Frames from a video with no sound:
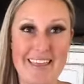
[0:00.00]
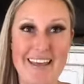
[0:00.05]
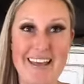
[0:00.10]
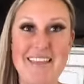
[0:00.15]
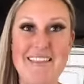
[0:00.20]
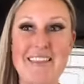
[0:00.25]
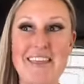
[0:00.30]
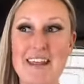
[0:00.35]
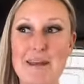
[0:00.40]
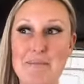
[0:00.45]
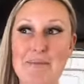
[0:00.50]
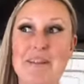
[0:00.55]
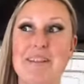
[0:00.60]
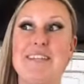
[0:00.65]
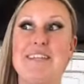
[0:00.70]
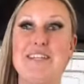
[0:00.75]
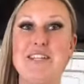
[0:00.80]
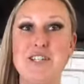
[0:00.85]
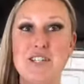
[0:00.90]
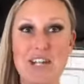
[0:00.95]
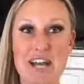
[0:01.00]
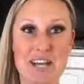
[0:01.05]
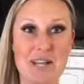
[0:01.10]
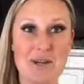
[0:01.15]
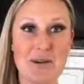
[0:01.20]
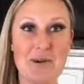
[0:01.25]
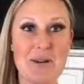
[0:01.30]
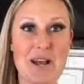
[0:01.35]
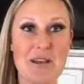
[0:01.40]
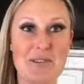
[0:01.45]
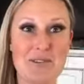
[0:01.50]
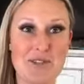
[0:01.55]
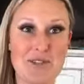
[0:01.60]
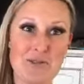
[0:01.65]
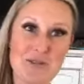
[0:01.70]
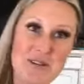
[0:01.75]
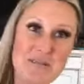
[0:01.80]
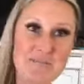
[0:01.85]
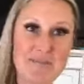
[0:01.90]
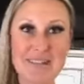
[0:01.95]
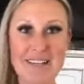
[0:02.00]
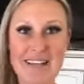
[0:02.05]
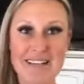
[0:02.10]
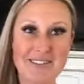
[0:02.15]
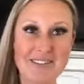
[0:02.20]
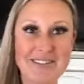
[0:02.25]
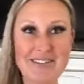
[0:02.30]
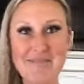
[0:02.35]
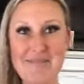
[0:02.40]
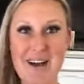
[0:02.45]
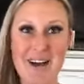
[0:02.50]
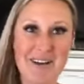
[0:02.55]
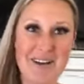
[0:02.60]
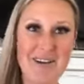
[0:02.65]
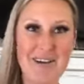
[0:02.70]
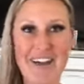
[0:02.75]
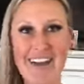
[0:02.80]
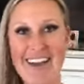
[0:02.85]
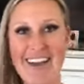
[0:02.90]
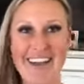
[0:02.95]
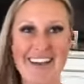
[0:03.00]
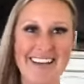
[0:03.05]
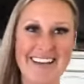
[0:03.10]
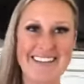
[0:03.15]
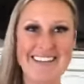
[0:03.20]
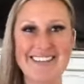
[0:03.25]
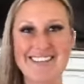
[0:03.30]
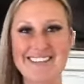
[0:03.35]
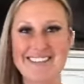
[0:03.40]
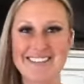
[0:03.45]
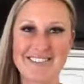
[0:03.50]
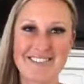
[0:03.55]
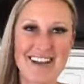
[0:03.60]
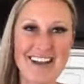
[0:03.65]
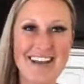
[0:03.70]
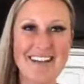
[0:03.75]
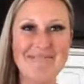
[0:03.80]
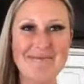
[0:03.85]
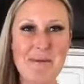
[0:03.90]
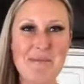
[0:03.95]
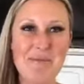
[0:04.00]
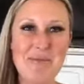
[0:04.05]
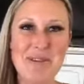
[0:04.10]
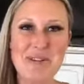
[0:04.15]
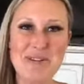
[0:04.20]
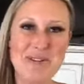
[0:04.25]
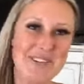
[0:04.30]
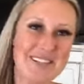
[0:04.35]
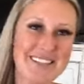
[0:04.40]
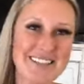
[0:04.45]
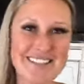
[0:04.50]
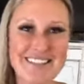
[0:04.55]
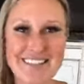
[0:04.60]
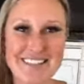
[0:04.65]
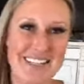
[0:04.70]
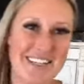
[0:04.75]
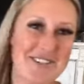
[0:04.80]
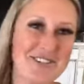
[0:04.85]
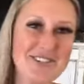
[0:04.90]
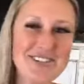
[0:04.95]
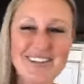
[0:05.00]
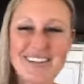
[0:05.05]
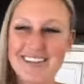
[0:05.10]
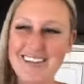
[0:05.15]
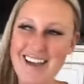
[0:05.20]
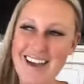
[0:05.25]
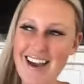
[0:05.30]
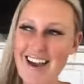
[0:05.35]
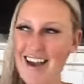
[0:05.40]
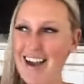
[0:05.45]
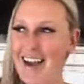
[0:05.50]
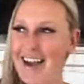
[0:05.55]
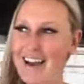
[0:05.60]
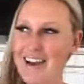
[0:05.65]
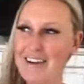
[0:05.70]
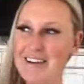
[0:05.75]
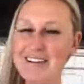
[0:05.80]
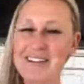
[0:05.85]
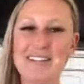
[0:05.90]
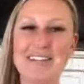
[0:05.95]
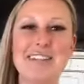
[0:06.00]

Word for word: And then I'm going to teach you how to go down the street and be like, look, Ma, no hands, right? Remember when you were like a teenager, you're like, yeah.